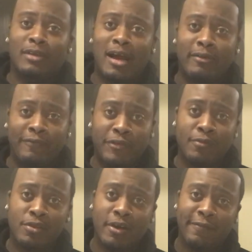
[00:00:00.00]
I review
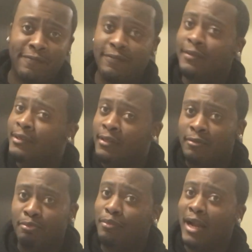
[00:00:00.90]
stuff,
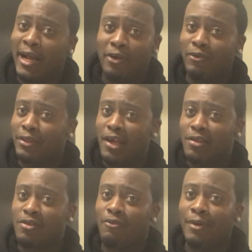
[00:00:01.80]
but I can only
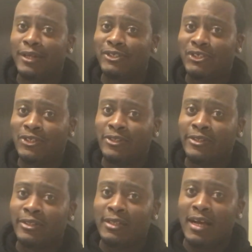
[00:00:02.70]
take so much.
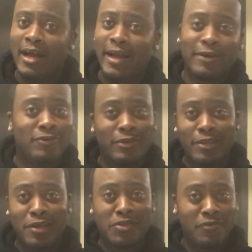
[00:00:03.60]
I can only
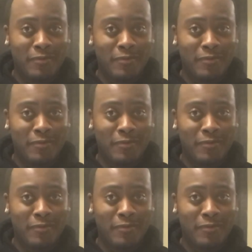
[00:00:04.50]
take so